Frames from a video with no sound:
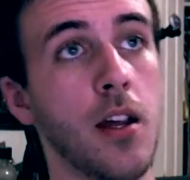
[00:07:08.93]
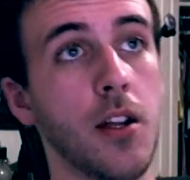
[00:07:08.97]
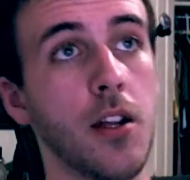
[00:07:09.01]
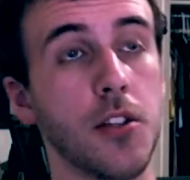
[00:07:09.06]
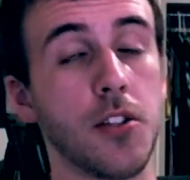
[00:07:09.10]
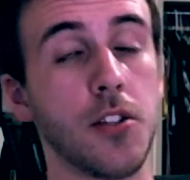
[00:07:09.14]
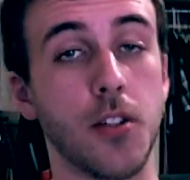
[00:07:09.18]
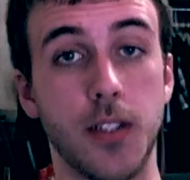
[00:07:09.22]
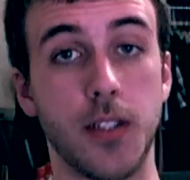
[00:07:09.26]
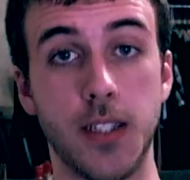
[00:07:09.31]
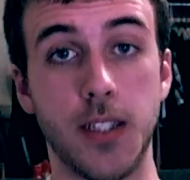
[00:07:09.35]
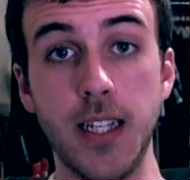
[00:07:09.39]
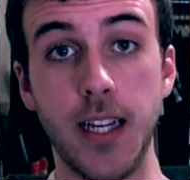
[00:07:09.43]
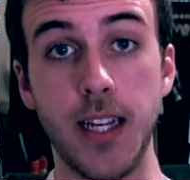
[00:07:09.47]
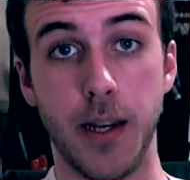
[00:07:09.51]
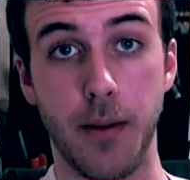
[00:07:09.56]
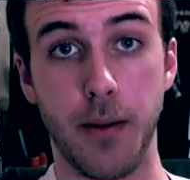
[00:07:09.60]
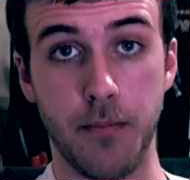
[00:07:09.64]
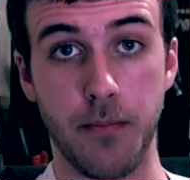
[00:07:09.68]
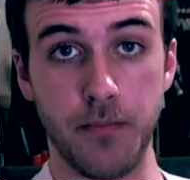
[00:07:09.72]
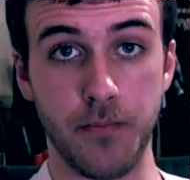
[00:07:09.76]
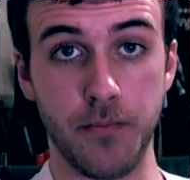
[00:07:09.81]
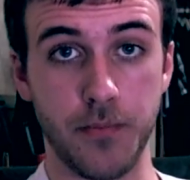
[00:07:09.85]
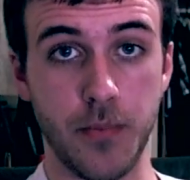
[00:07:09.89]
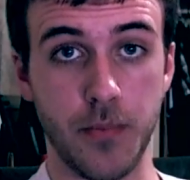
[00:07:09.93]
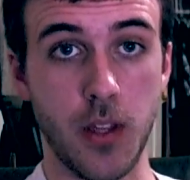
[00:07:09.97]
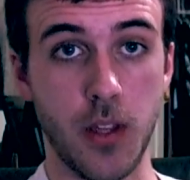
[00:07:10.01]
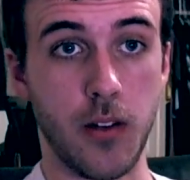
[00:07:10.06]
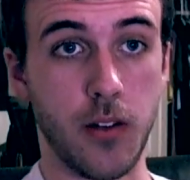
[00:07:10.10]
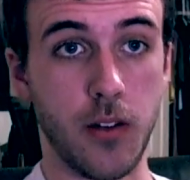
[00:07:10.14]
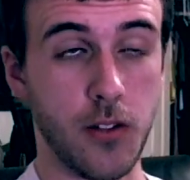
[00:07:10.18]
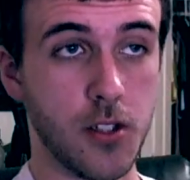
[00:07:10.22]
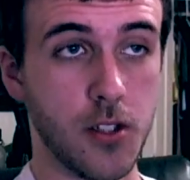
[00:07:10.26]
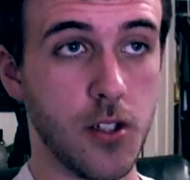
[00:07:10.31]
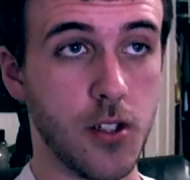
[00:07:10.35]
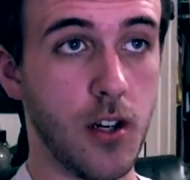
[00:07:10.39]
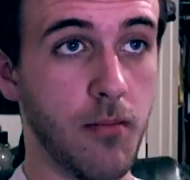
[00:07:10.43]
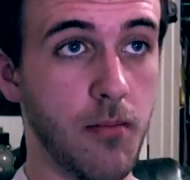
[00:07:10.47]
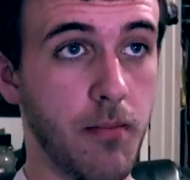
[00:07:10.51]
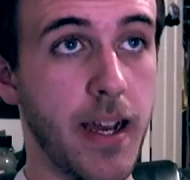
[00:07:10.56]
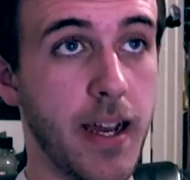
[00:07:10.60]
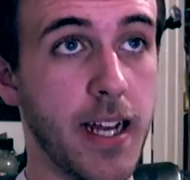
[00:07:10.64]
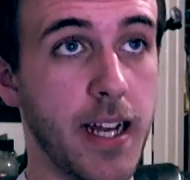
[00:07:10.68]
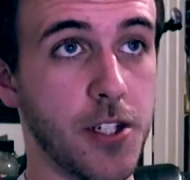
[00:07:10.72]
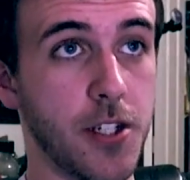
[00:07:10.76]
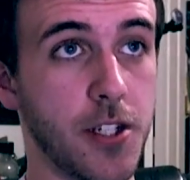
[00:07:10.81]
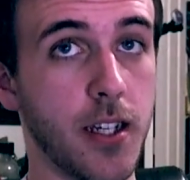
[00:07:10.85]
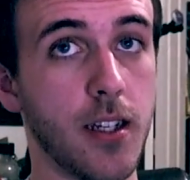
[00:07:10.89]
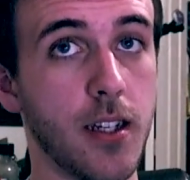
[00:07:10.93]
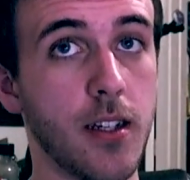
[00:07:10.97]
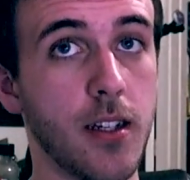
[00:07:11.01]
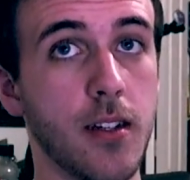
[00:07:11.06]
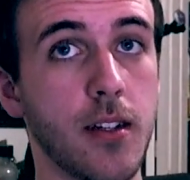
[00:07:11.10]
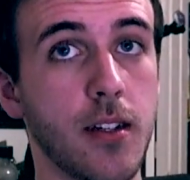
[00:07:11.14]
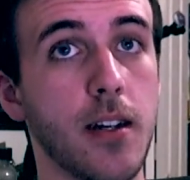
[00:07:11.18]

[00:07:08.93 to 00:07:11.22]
So it did. New song Magic.